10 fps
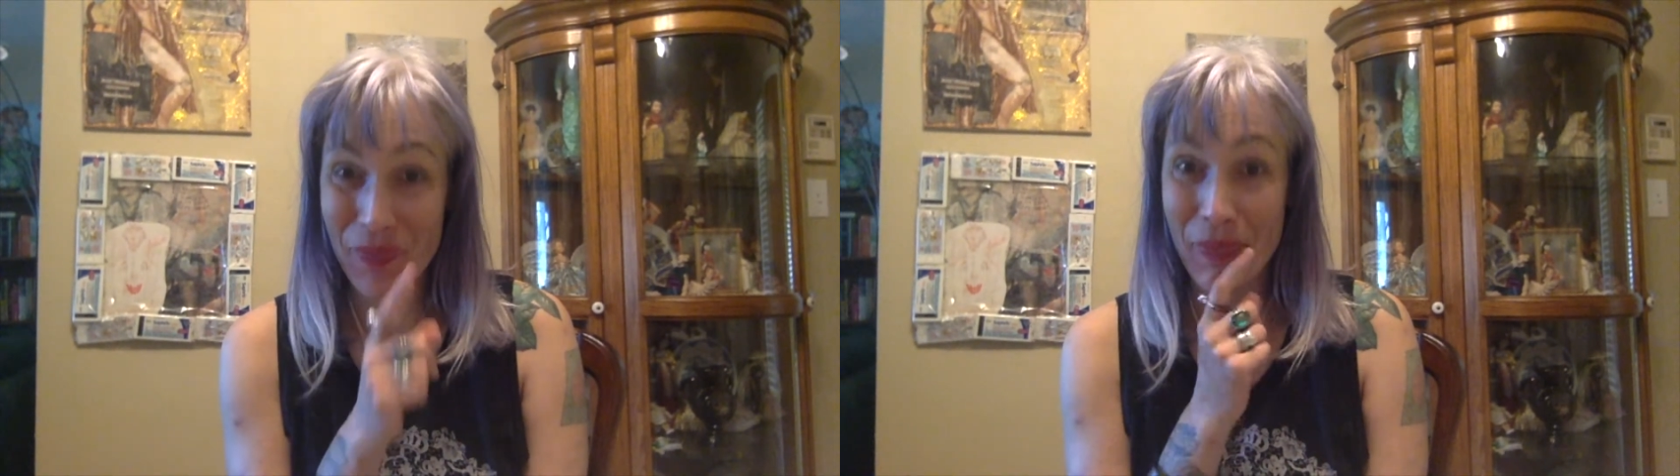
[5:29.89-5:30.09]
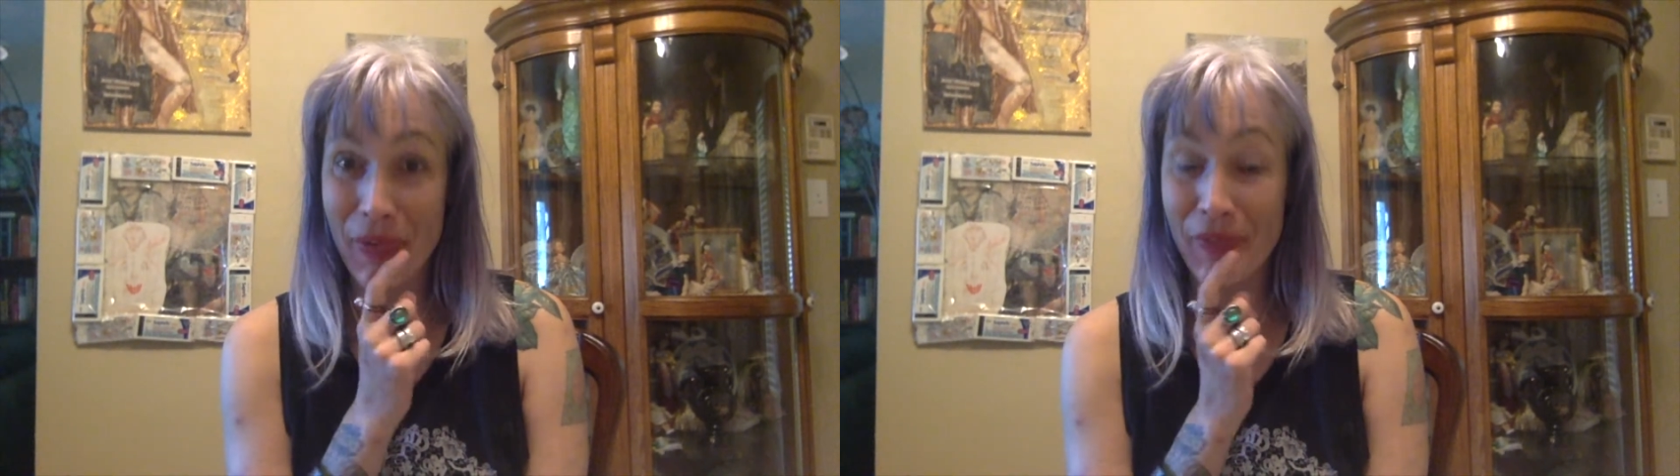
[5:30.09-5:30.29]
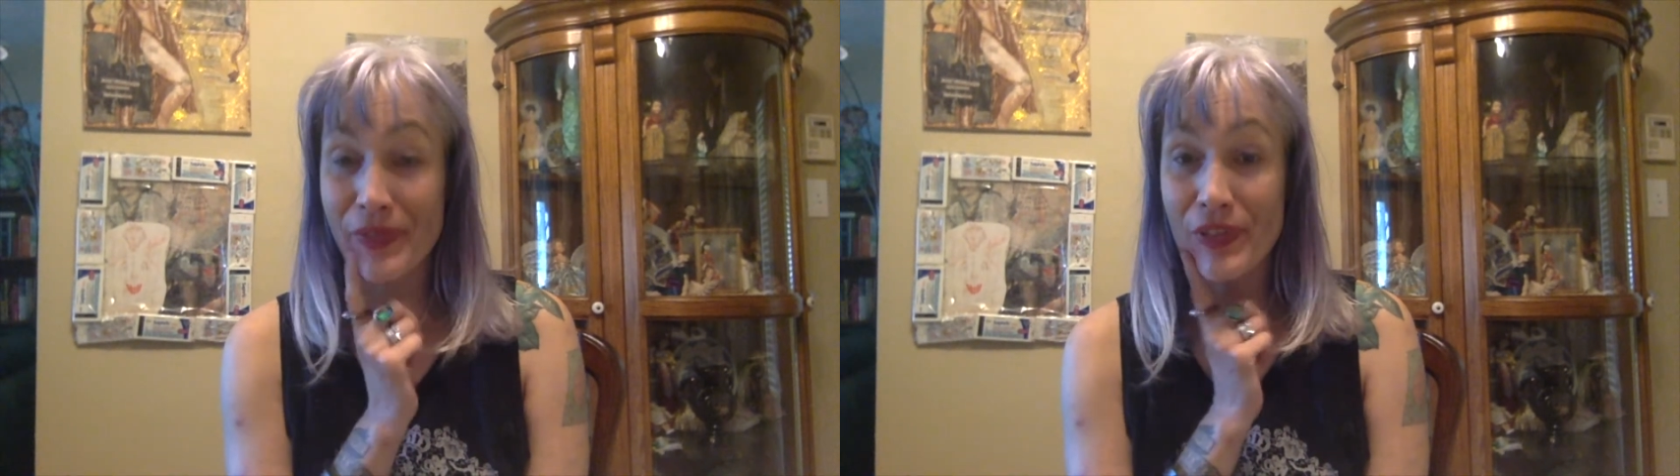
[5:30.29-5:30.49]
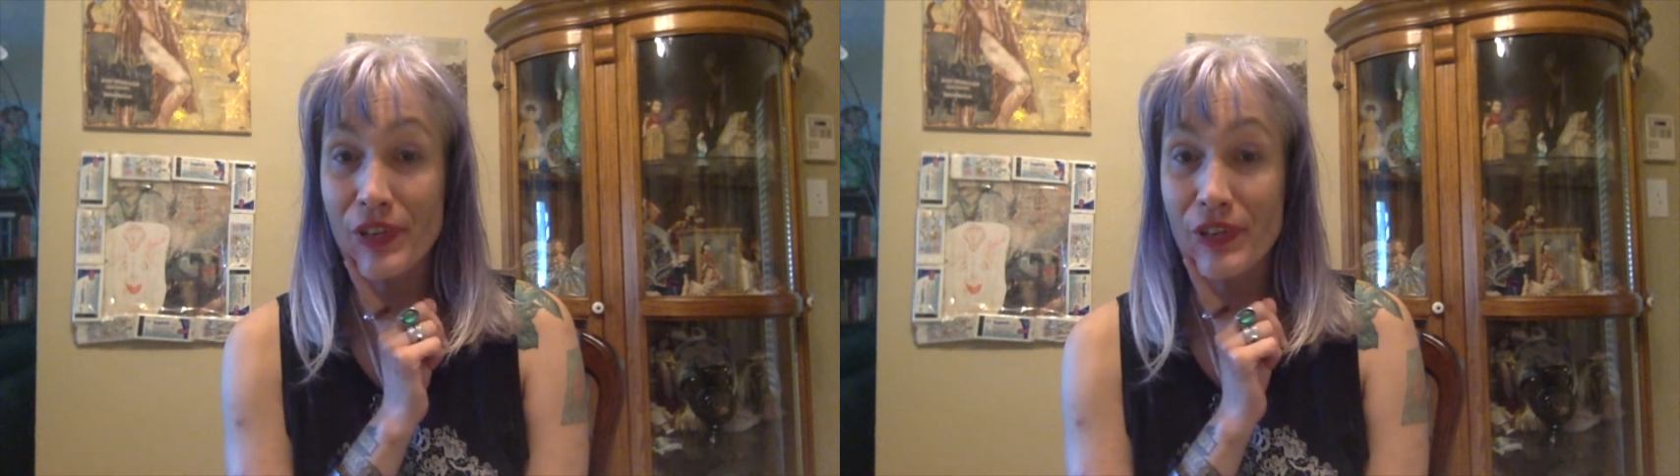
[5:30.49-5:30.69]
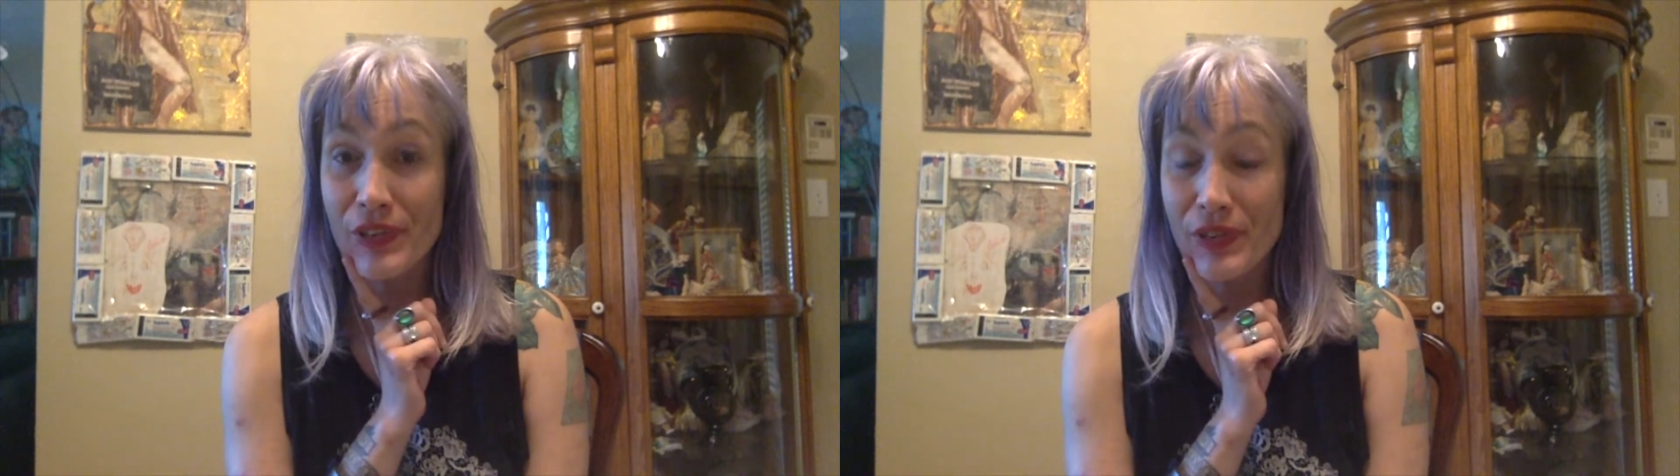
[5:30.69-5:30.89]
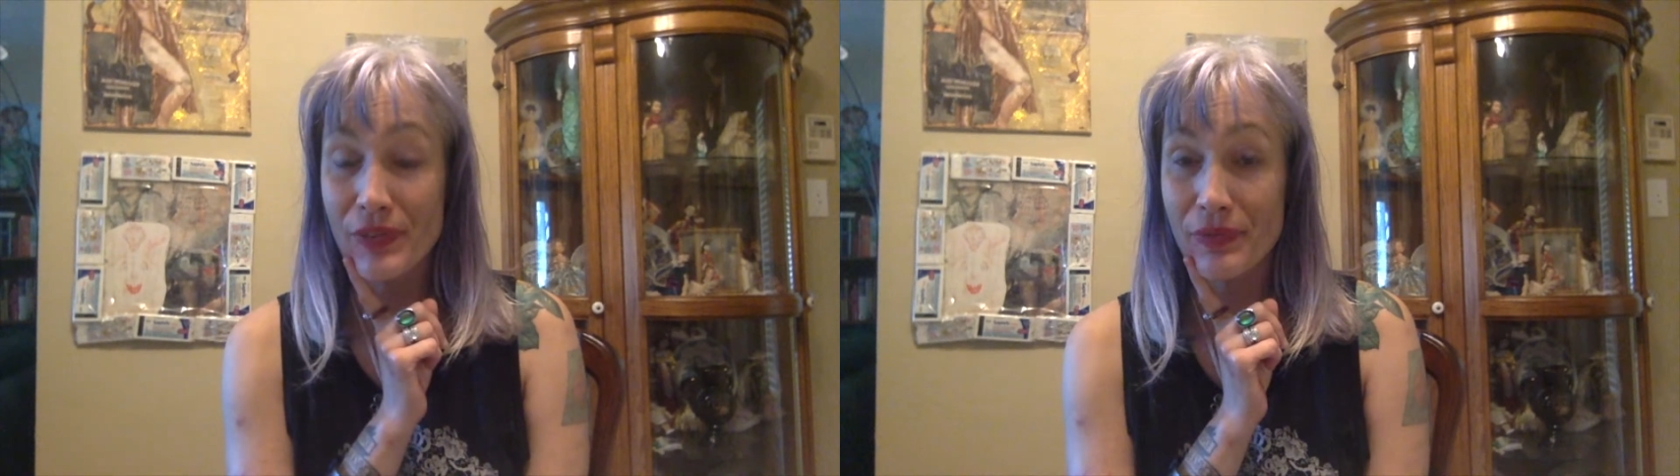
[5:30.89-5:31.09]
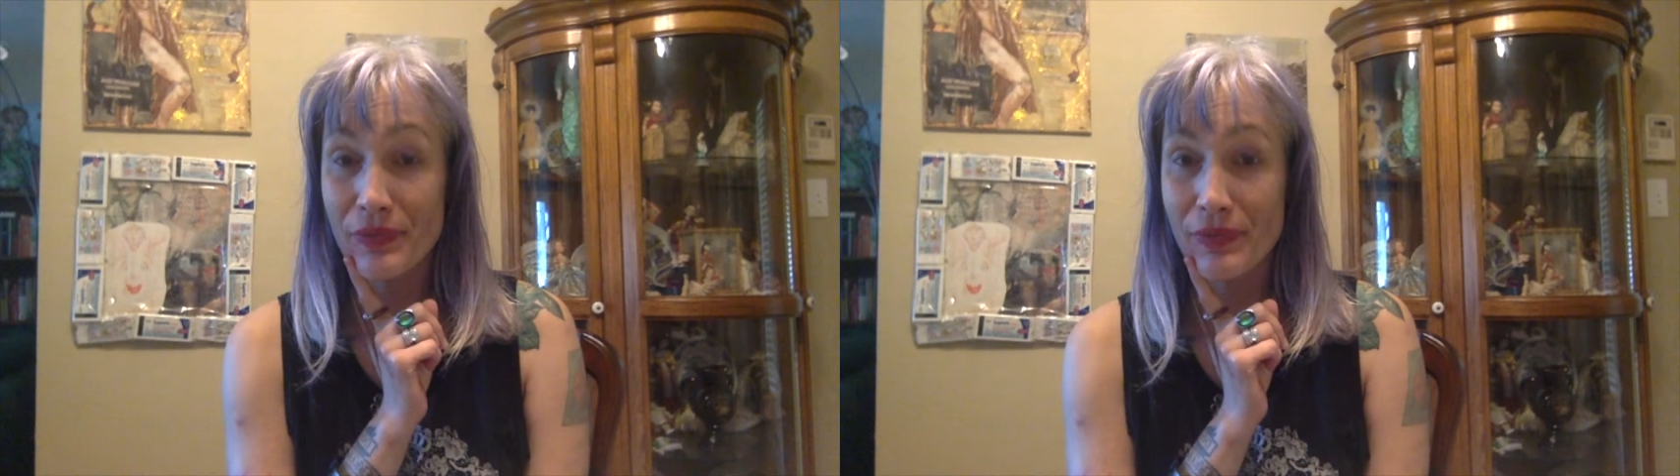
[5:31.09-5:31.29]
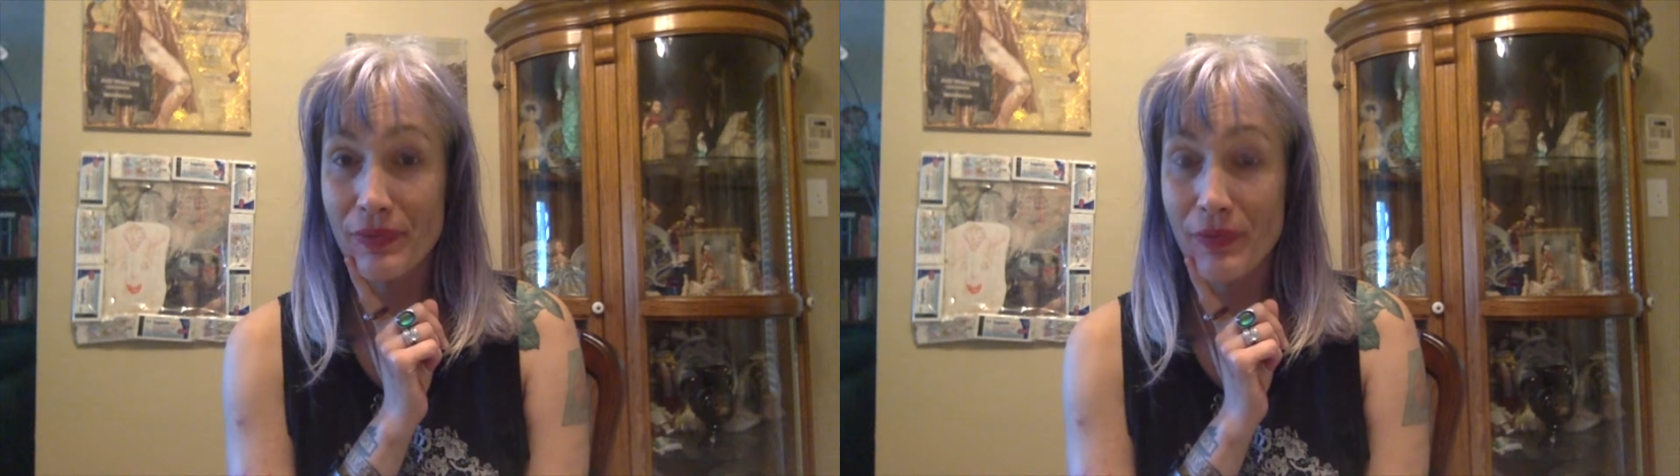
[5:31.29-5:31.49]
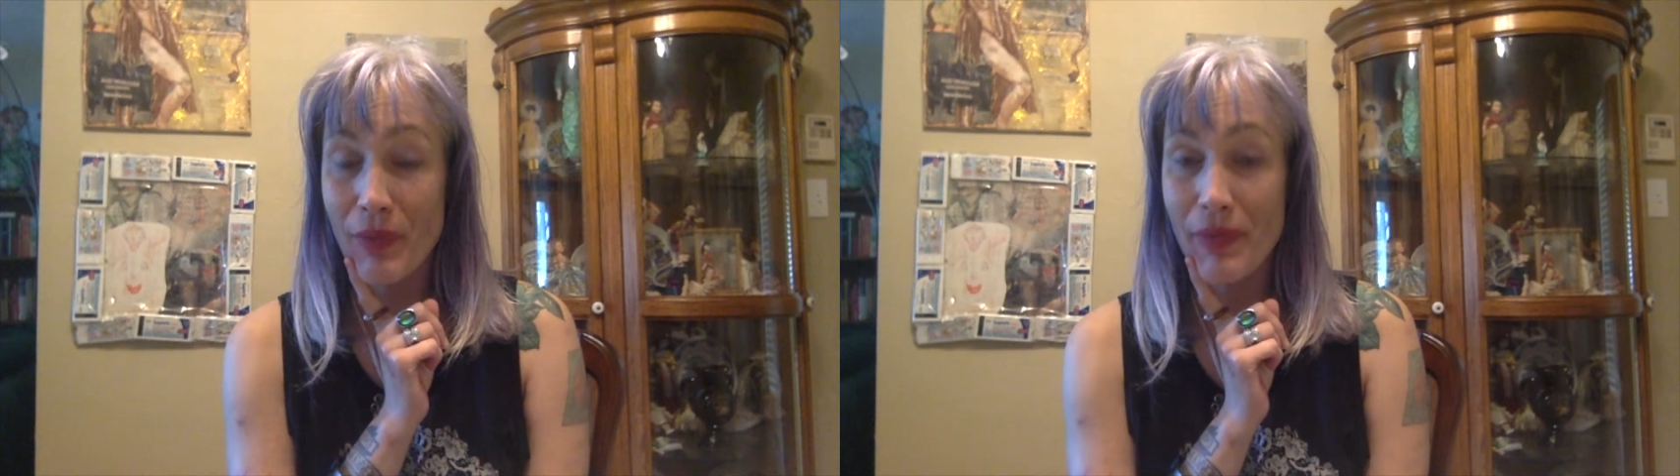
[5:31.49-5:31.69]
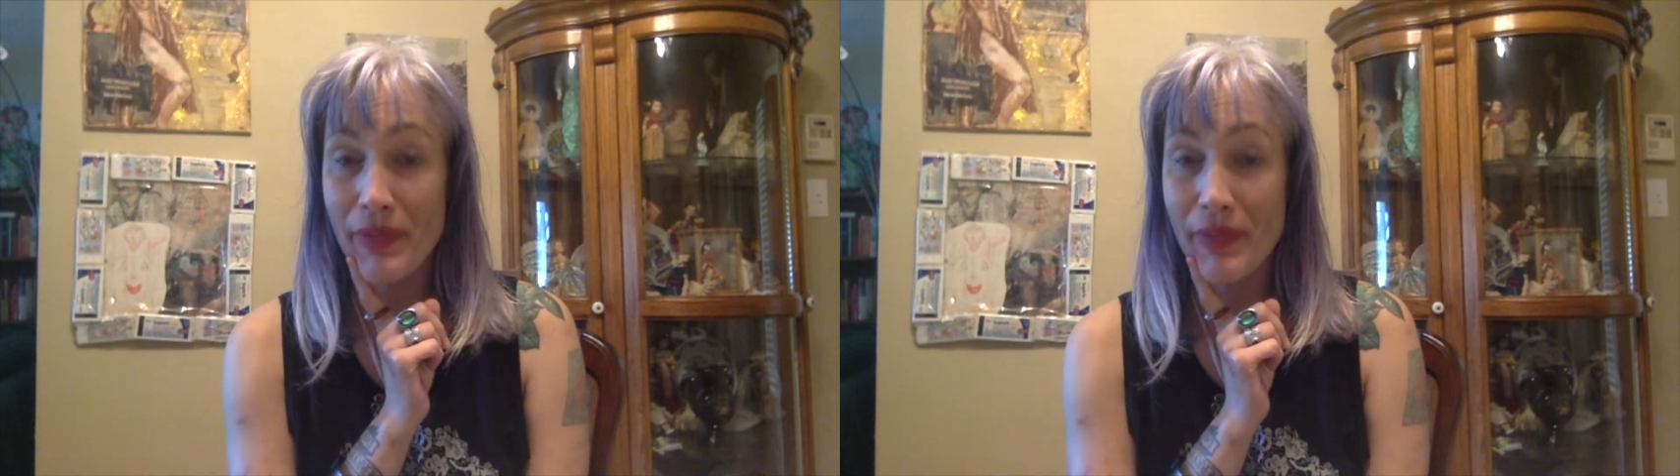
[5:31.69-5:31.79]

But first, maybe